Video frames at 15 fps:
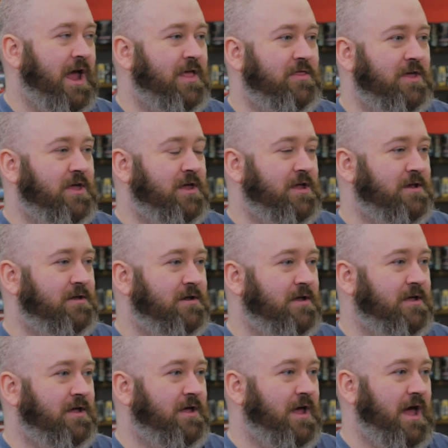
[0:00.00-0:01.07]
And then
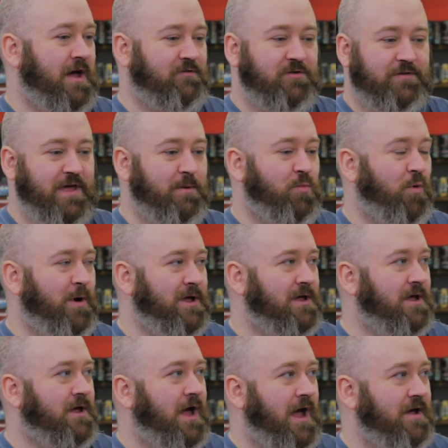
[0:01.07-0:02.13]
after that point,
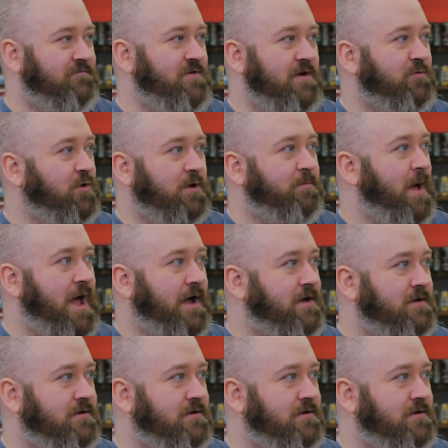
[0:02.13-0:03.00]
I've never looked back.